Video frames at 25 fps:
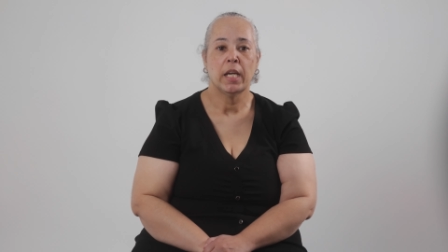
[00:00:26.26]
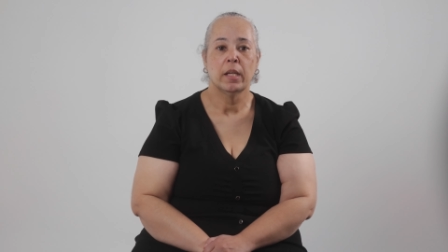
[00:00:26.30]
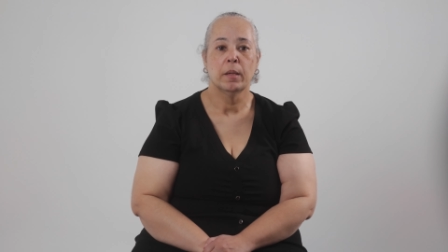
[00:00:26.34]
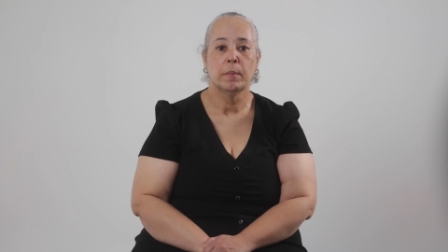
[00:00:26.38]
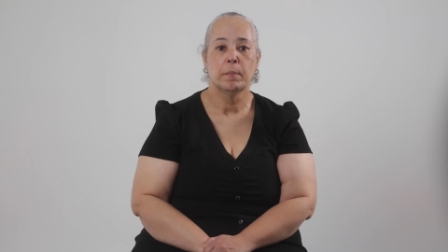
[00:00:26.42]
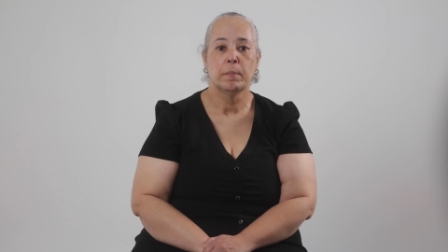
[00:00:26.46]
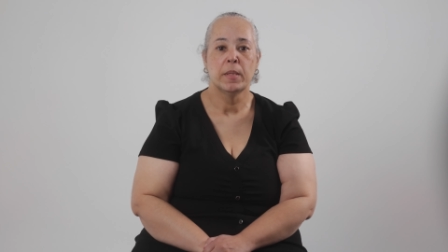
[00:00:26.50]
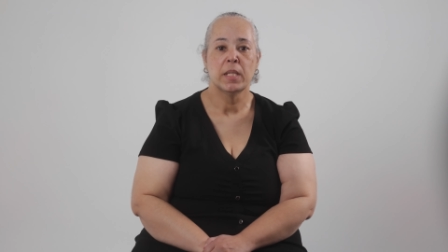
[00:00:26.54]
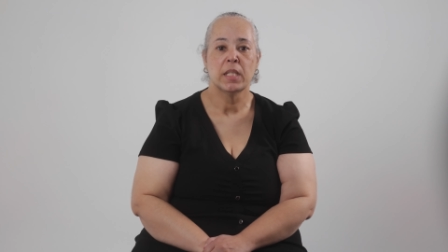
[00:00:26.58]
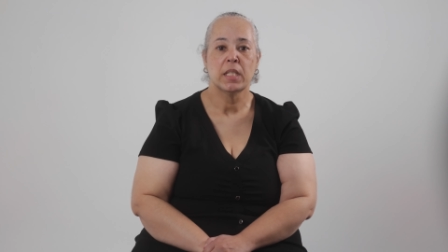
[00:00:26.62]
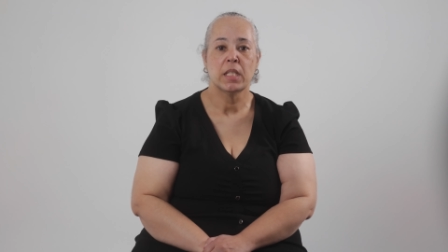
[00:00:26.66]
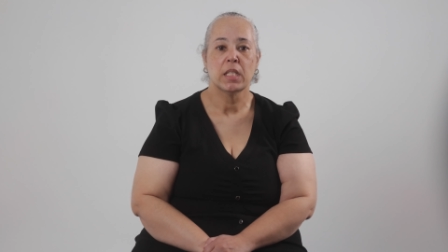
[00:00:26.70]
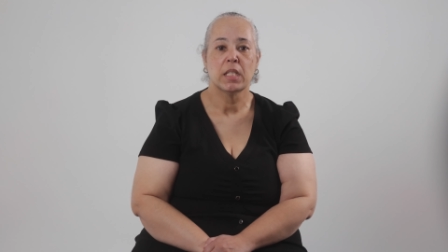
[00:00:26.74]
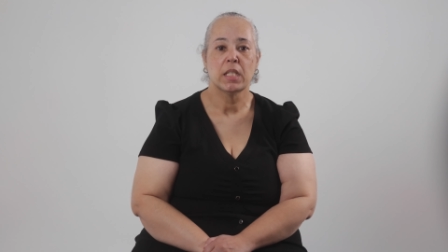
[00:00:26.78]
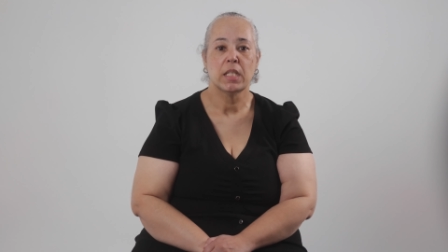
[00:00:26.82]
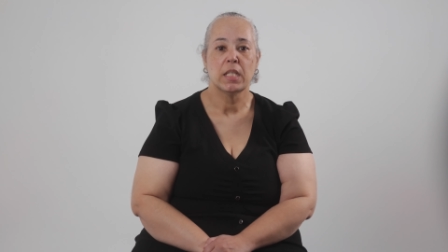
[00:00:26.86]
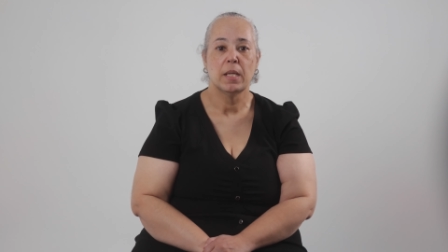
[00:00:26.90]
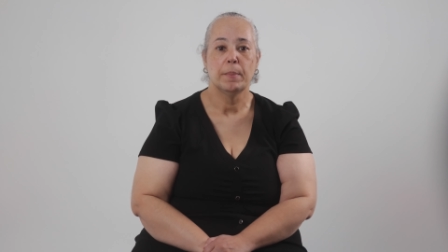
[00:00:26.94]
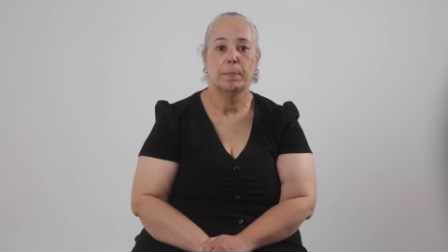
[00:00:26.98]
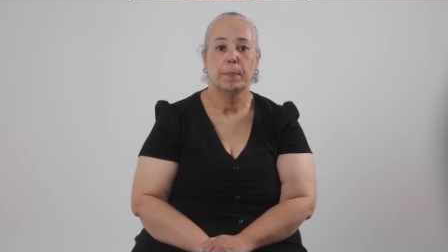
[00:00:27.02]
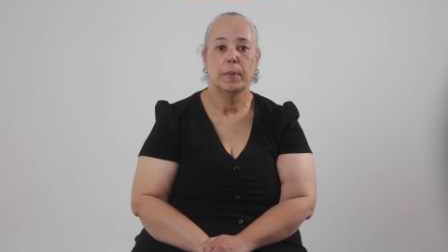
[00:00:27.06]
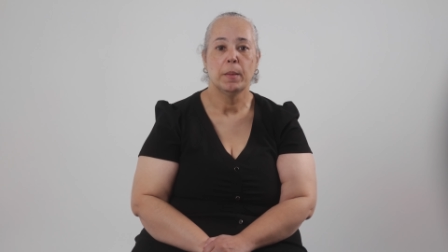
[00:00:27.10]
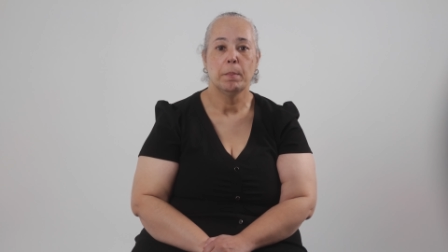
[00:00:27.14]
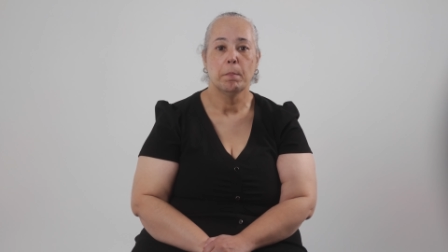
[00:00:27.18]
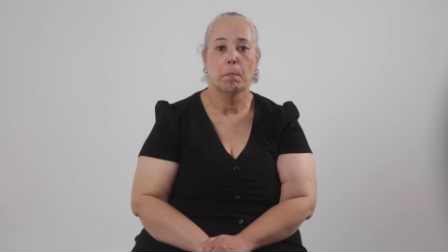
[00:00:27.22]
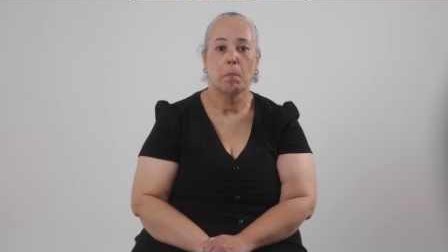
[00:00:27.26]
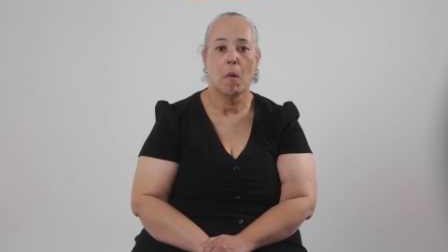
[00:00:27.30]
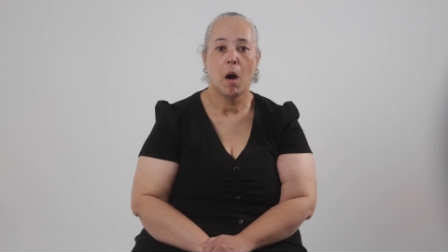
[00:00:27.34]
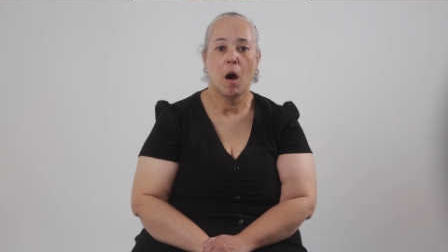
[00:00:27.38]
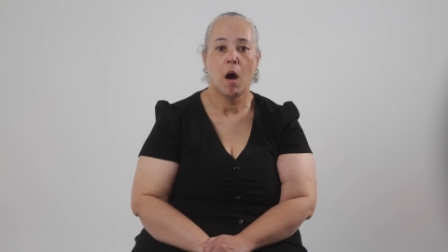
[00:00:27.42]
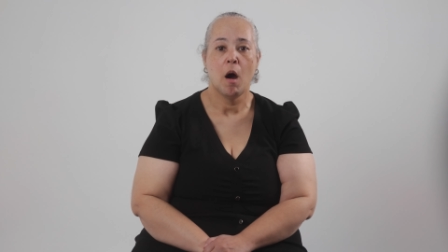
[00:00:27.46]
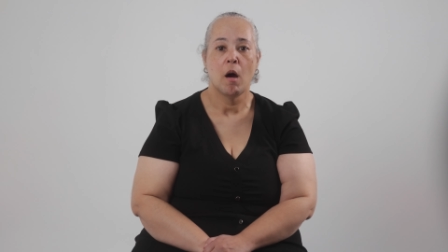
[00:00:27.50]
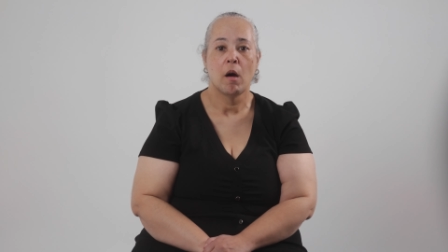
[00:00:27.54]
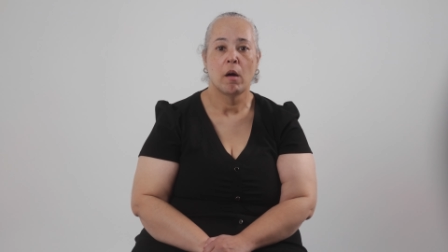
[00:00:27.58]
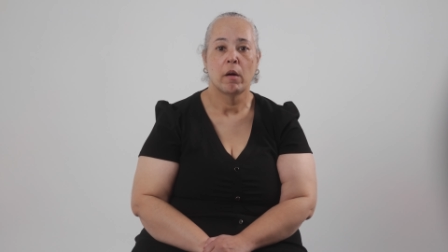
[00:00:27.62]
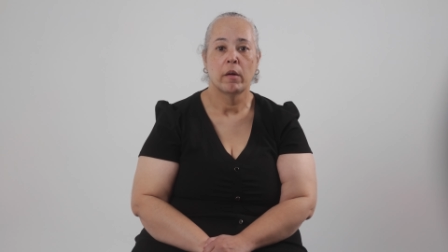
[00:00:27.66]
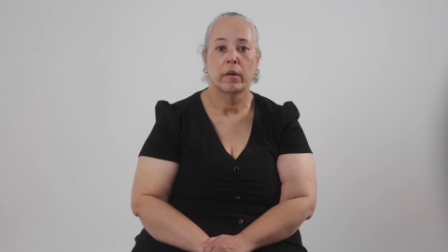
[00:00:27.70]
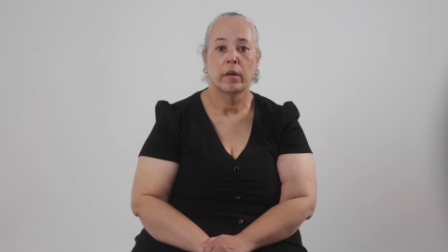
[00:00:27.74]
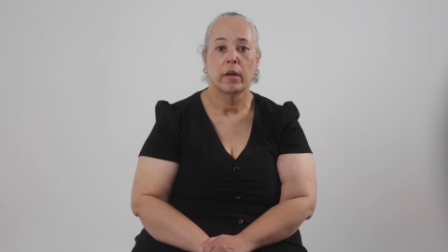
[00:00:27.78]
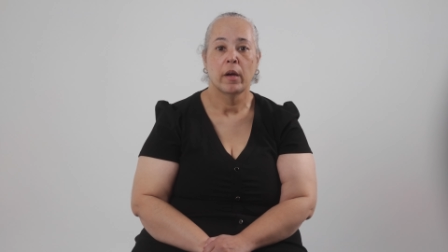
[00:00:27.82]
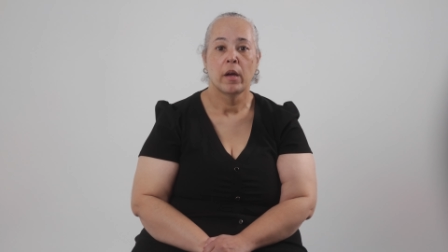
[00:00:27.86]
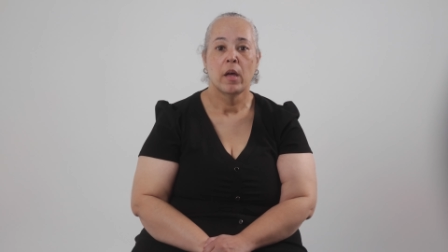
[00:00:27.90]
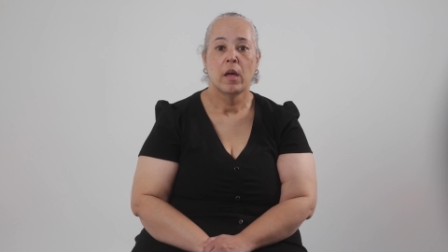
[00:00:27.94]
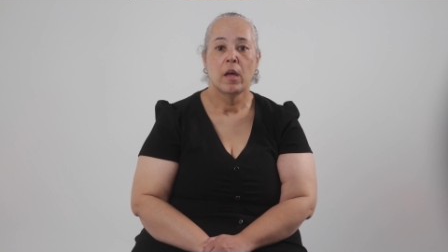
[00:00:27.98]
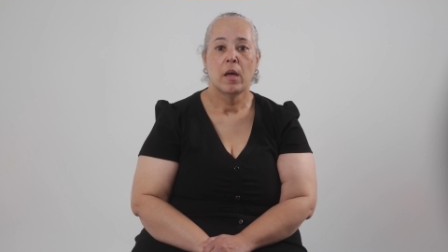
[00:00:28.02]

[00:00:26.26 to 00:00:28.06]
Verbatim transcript: in a Mississippi marred